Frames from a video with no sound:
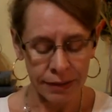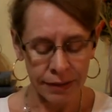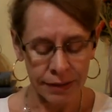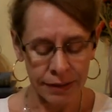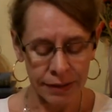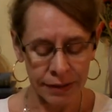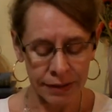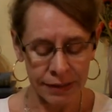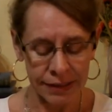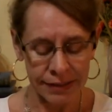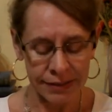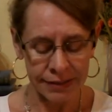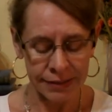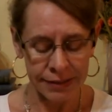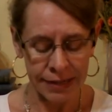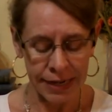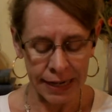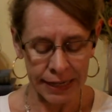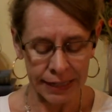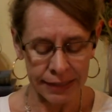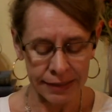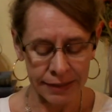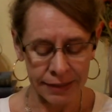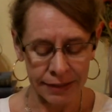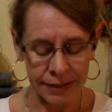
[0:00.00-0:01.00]
this
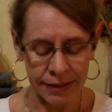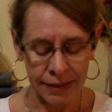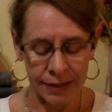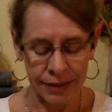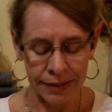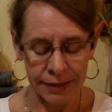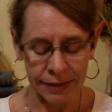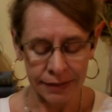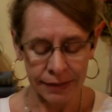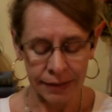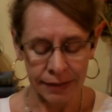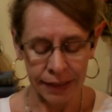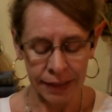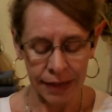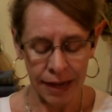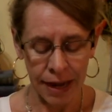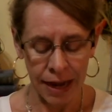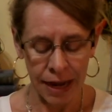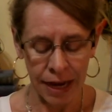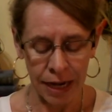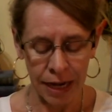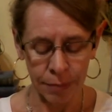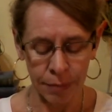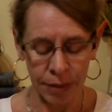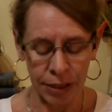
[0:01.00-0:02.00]
night, that
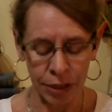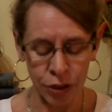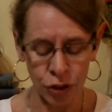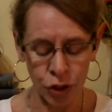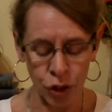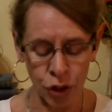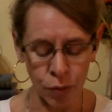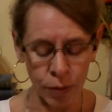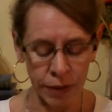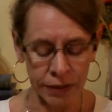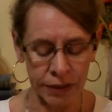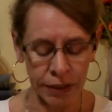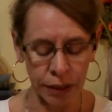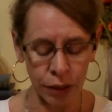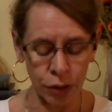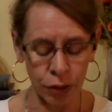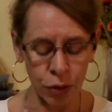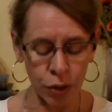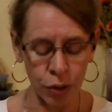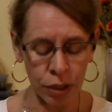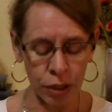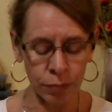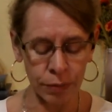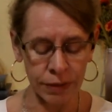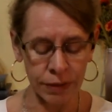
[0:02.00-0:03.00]
I may know what the
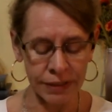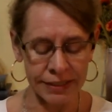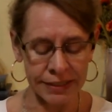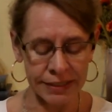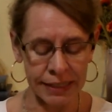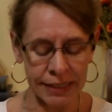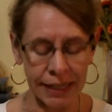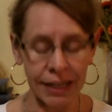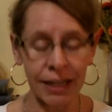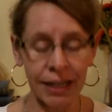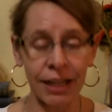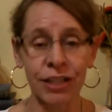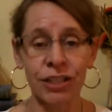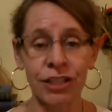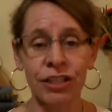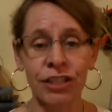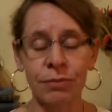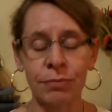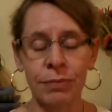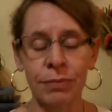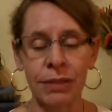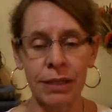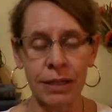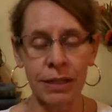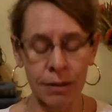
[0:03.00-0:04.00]
Lord will say unto
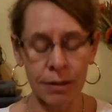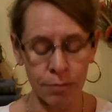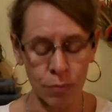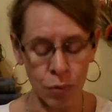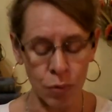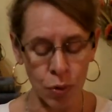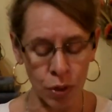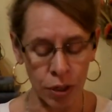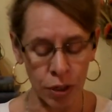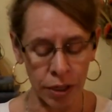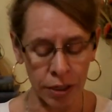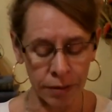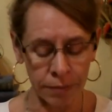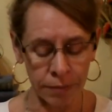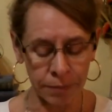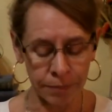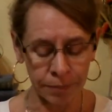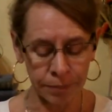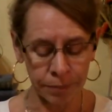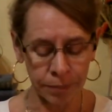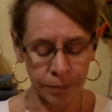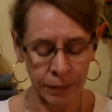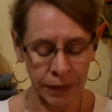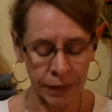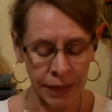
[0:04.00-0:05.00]
me more.
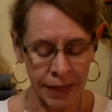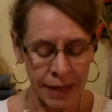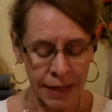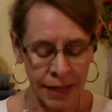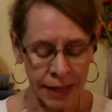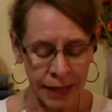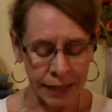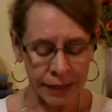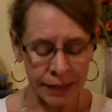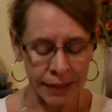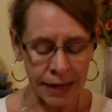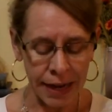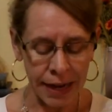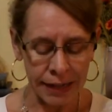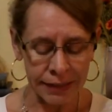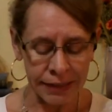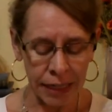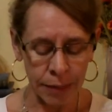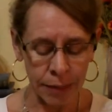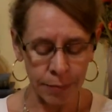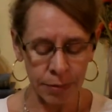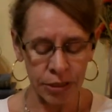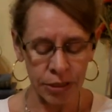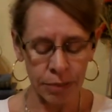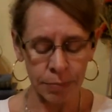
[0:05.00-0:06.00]
And God
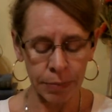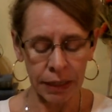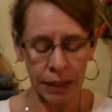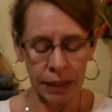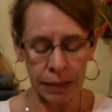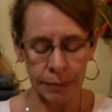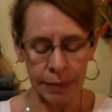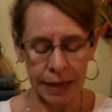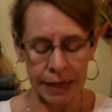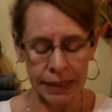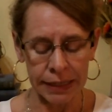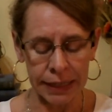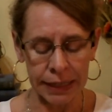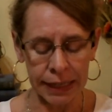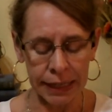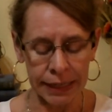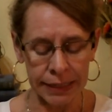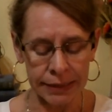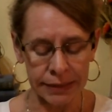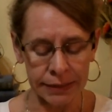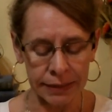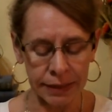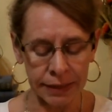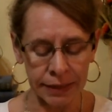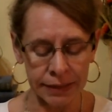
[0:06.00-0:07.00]
came unto Balaam at
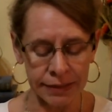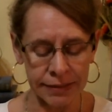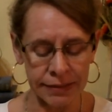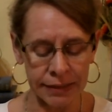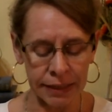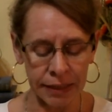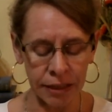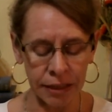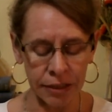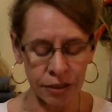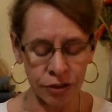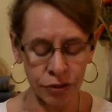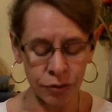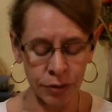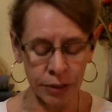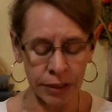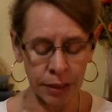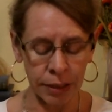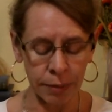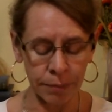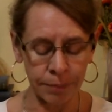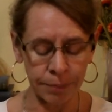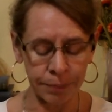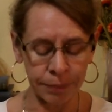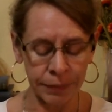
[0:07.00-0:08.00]
night, and said unto
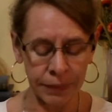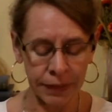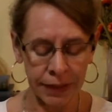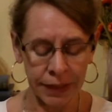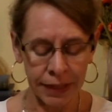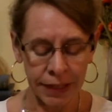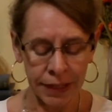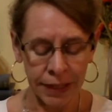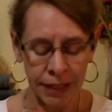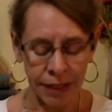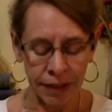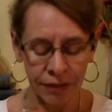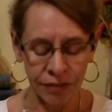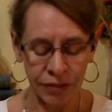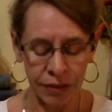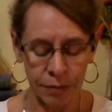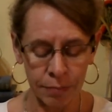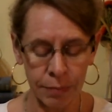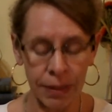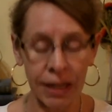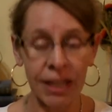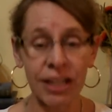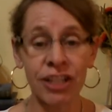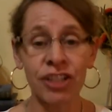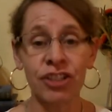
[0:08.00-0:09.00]
him, If the
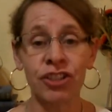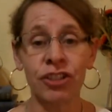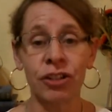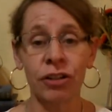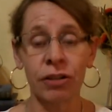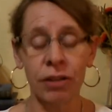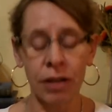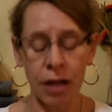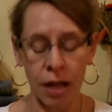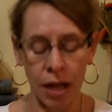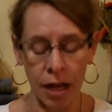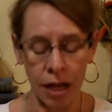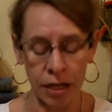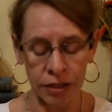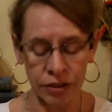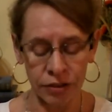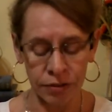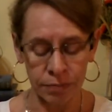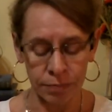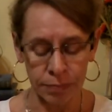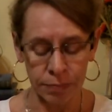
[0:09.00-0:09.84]
men shall call